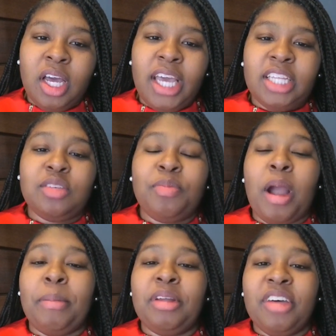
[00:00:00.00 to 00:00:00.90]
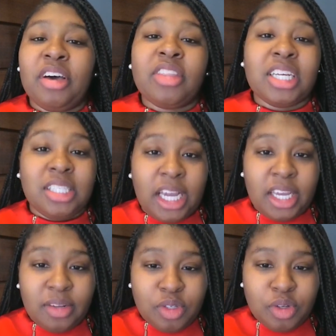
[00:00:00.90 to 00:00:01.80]
its Department of Health
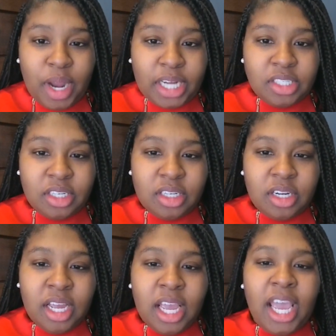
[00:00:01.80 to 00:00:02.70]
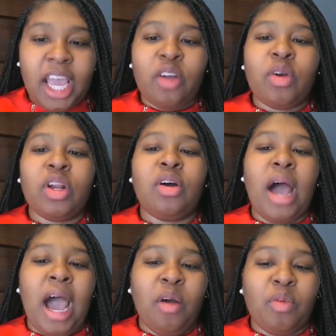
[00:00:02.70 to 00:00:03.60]
Executive Director in critical
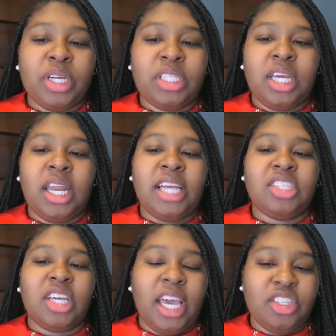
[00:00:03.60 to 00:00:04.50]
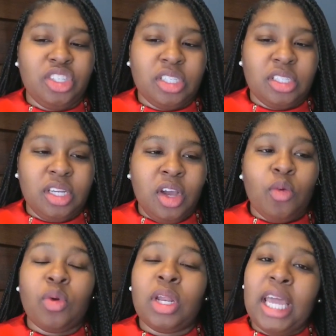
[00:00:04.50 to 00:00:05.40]
outreach and education
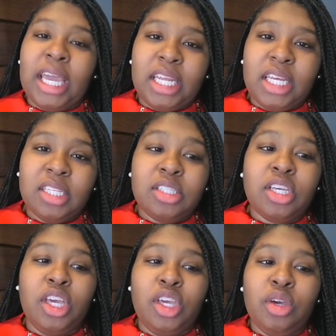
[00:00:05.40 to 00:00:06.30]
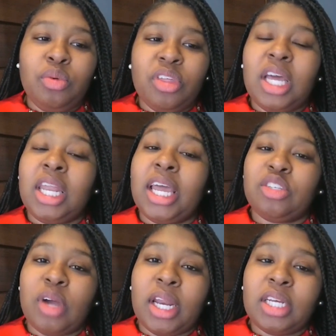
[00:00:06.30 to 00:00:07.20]
related to youth
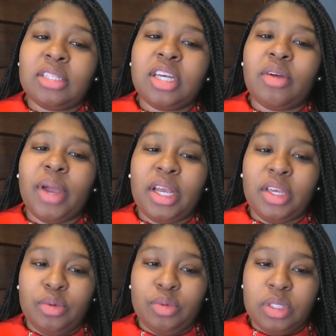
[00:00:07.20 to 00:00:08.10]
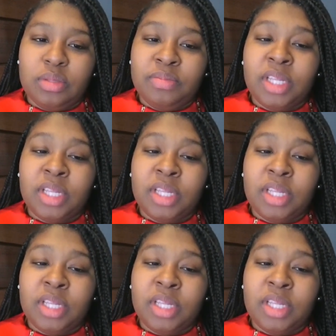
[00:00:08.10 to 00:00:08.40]
electronic cigarette use.